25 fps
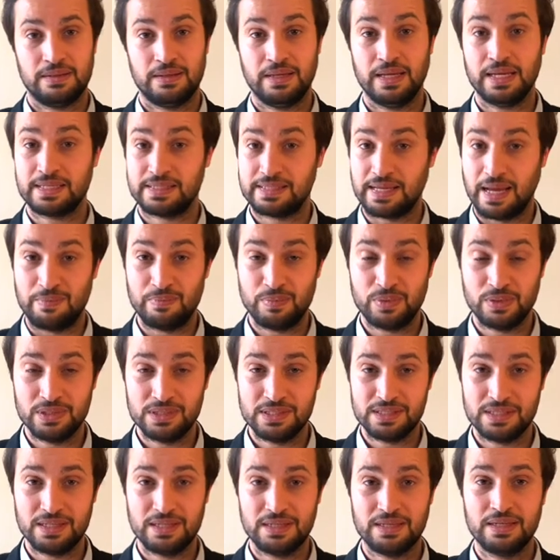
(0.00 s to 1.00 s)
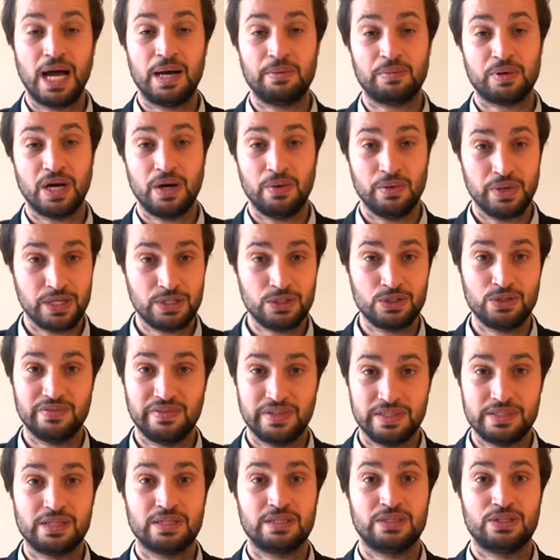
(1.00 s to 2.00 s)
Examples: I'm going to
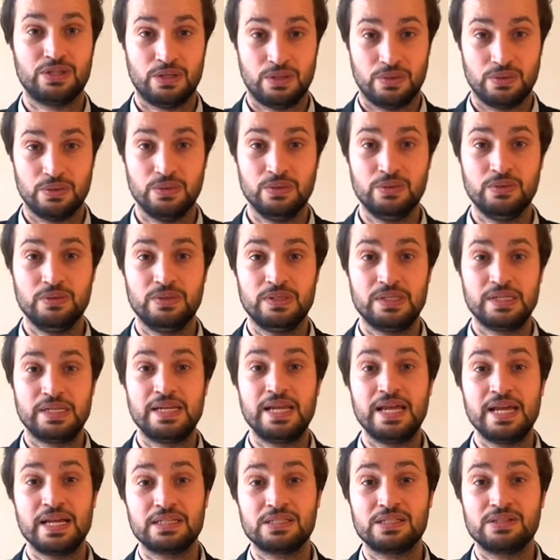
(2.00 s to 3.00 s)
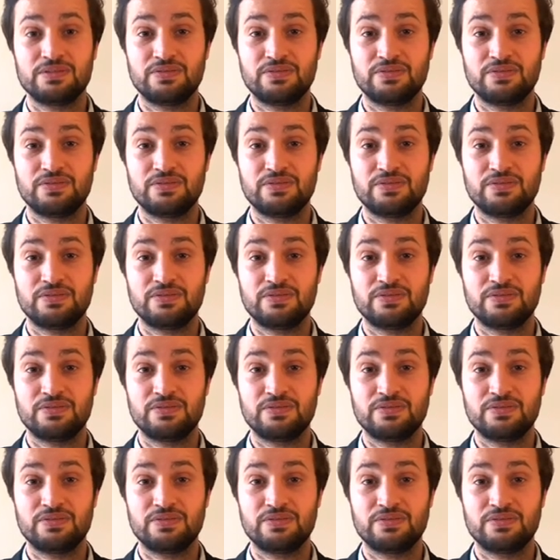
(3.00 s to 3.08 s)
visit you next